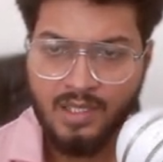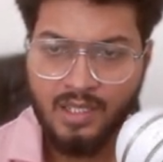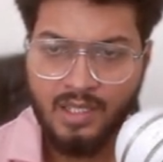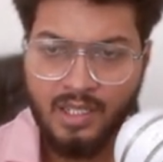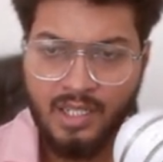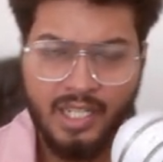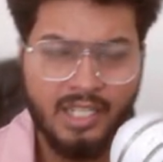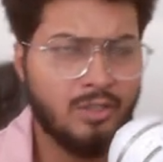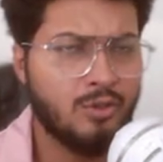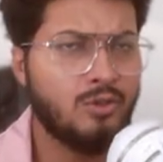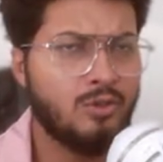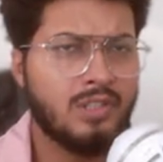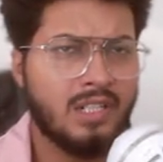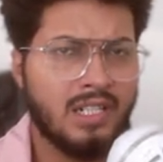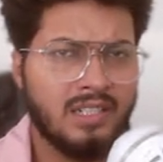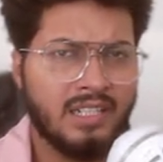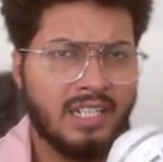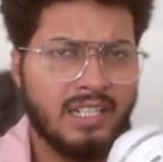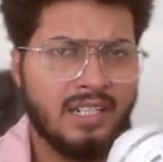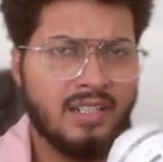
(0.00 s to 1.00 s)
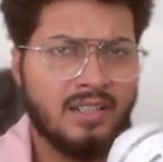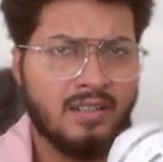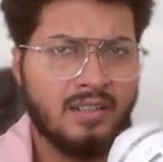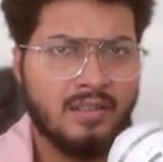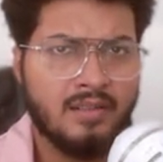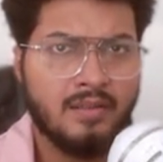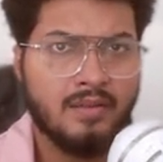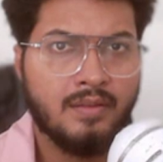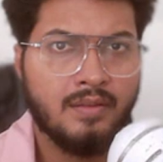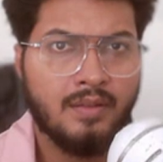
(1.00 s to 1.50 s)
it could contain
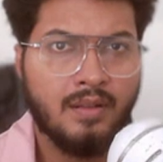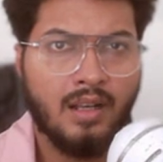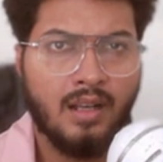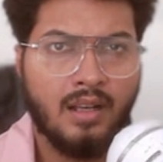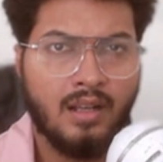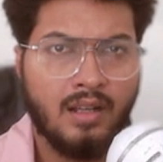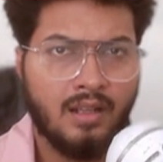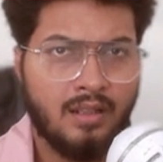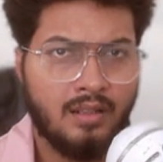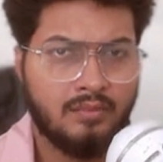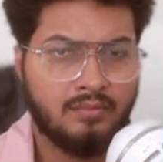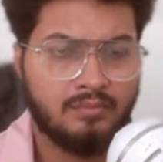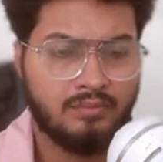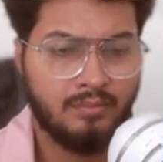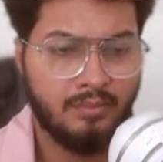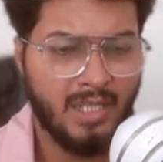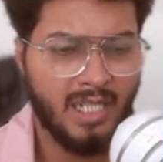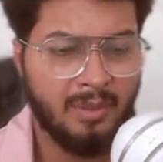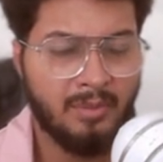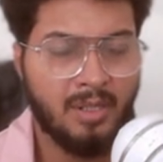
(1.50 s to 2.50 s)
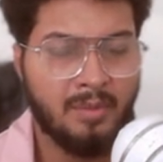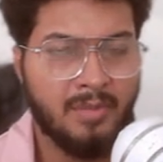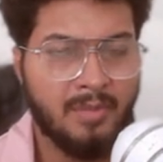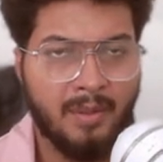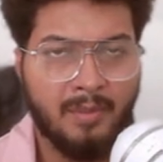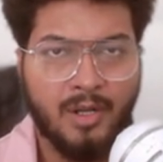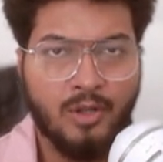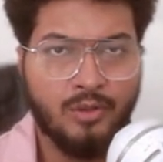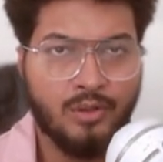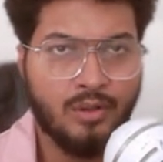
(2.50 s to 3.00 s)
uh, minimum
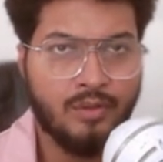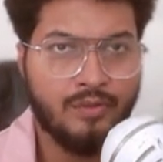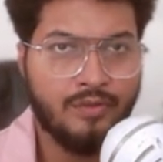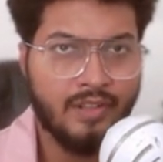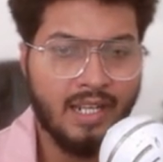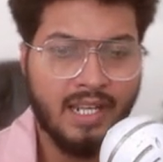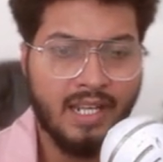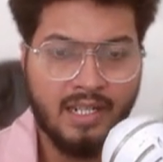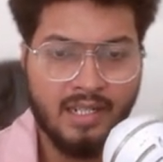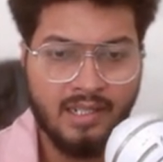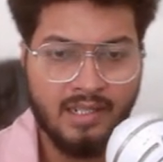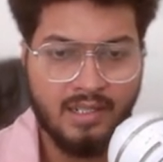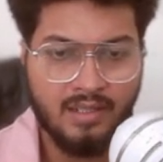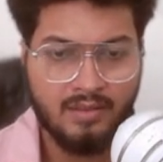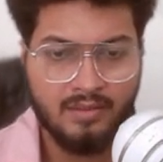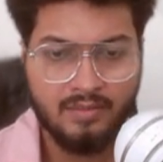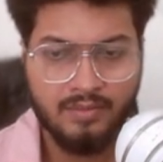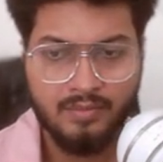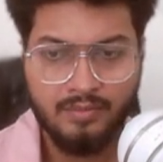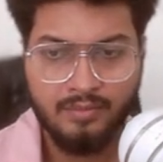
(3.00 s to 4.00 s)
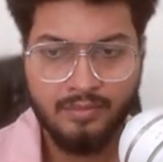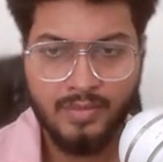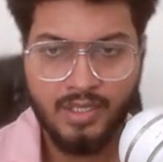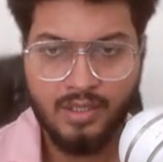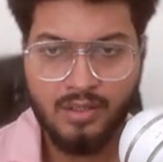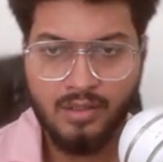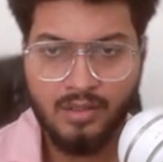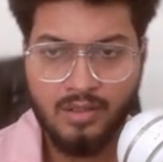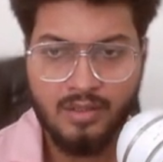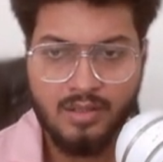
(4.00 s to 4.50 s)
amount of error
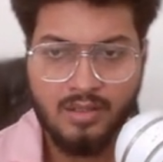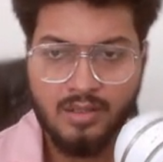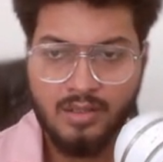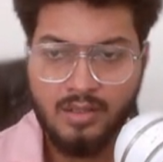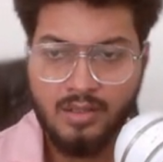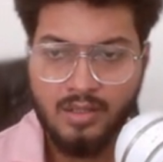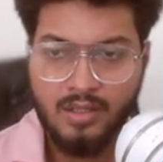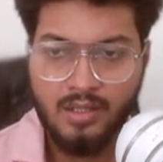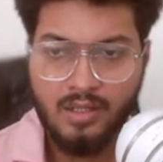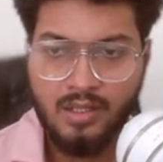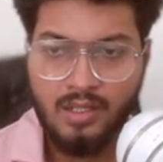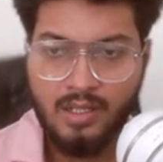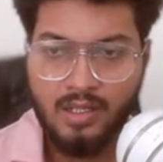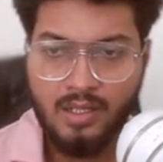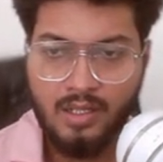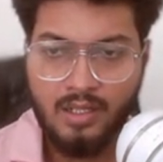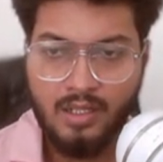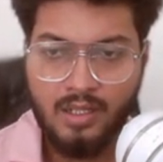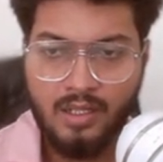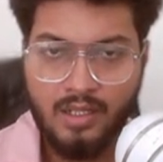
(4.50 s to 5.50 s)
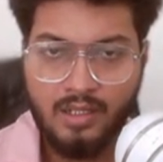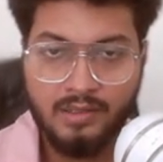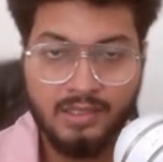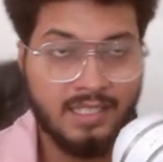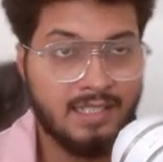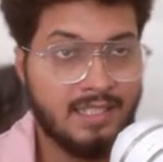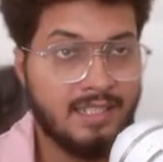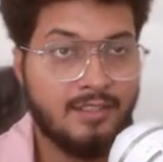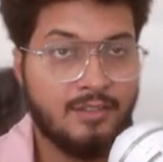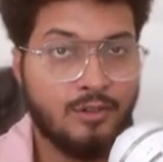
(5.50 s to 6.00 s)
because
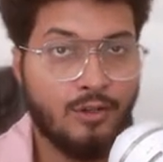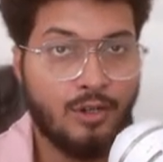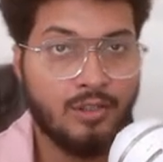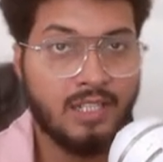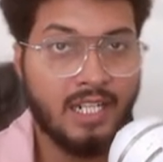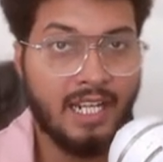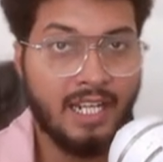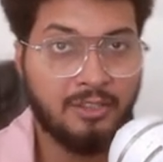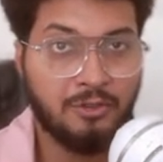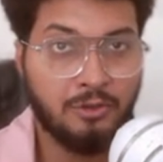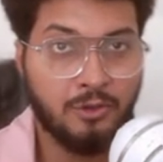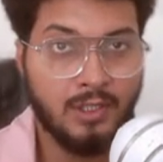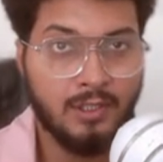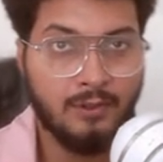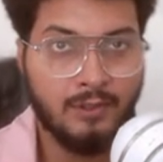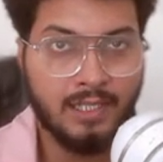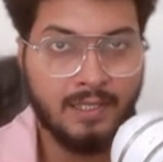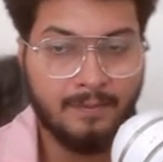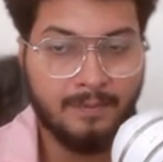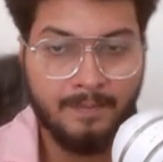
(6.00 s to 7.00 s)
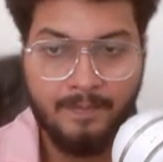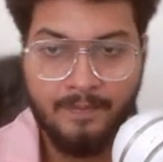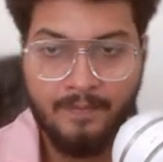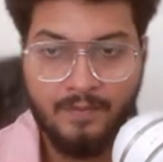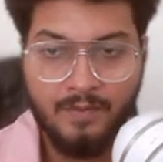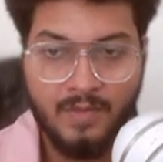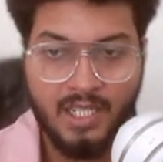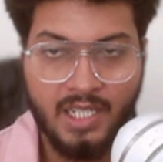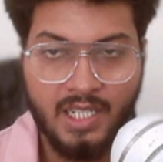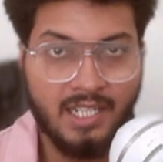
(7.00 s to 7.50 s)
this is not actual one
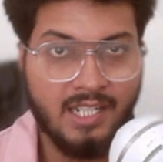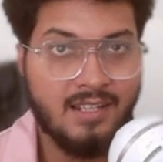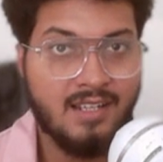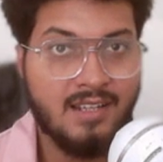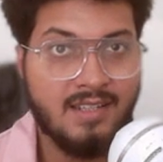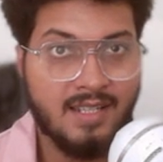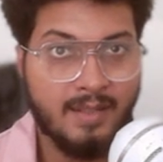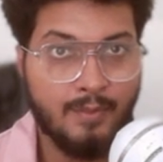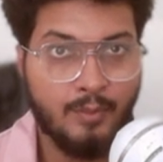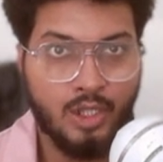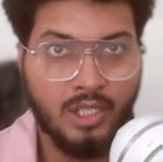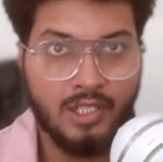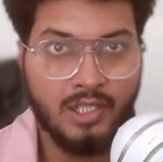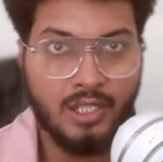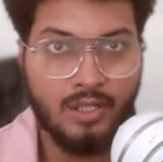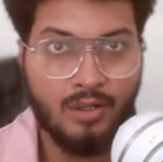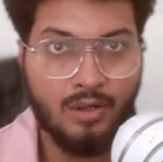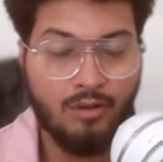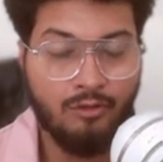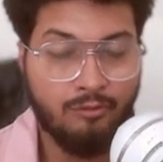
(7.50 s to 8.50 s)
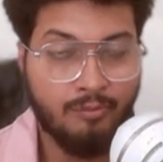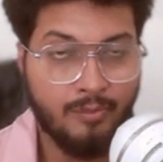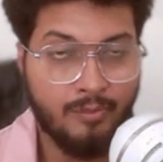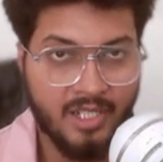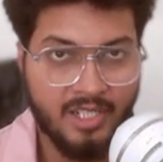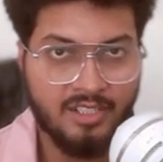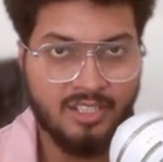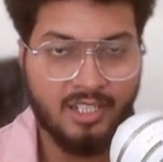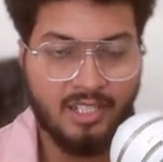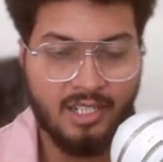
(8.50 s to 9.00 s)
it is a simulator of
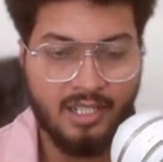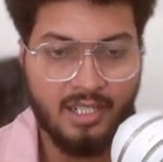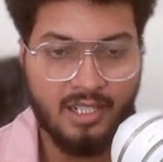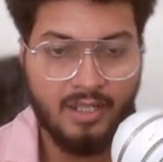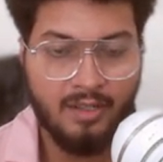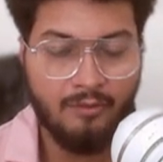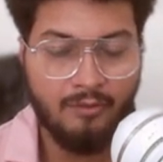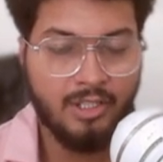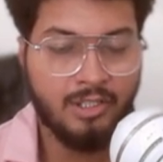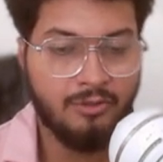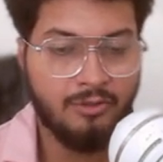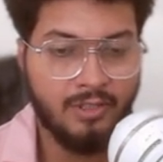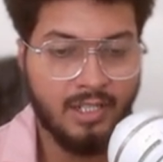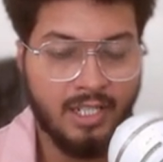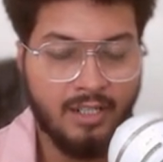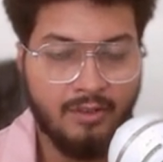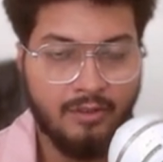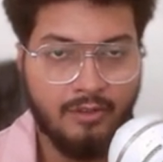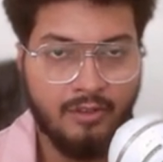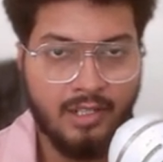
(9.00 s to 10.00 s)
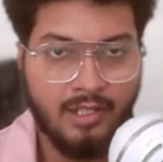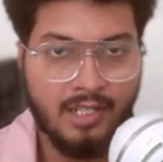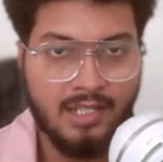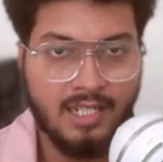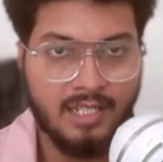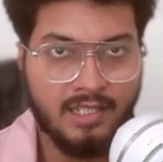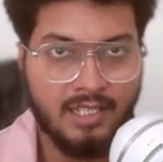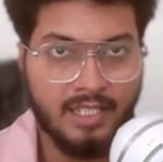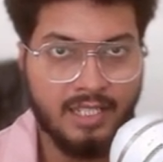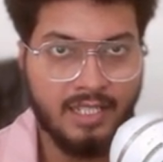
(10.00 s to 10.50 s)
Mid Journey which we have
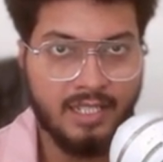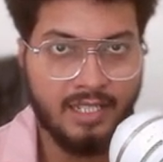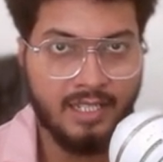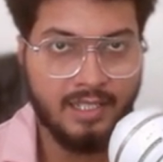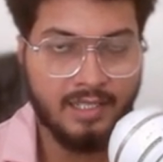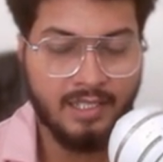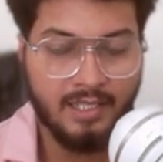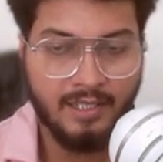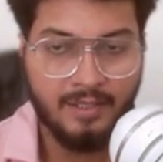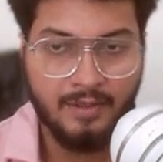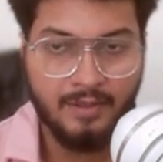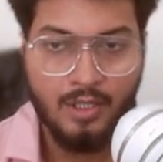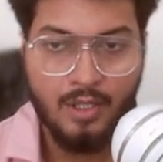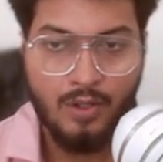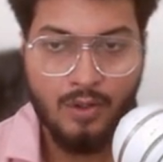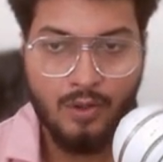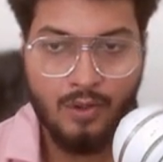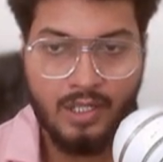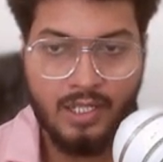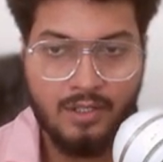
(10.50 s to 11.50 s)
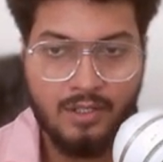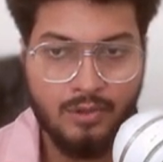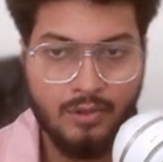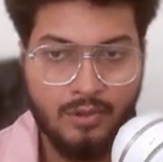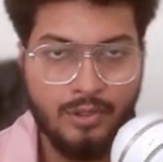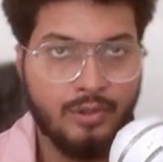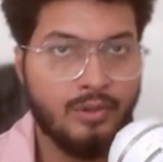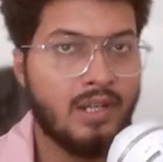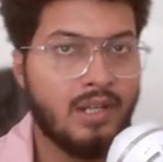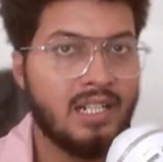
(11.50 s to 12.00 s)
recently created okay so
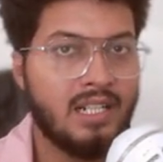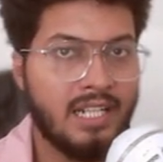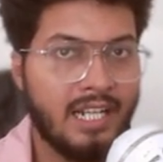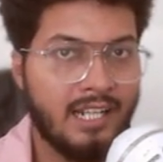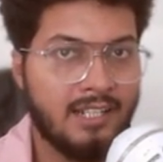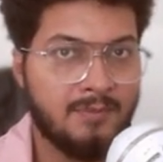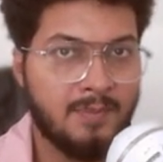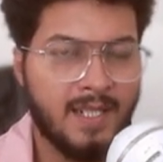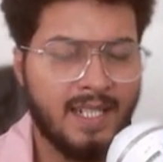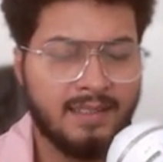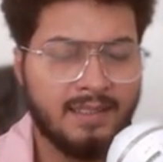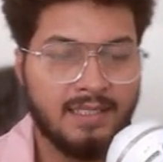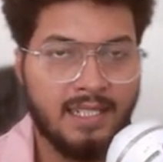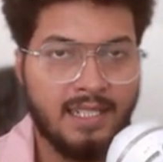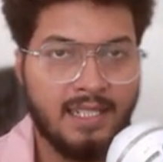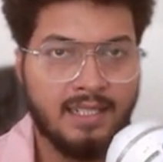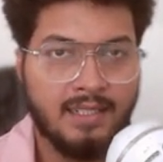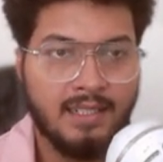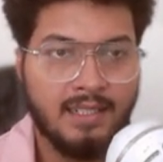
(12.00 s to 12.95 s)
you can't expect that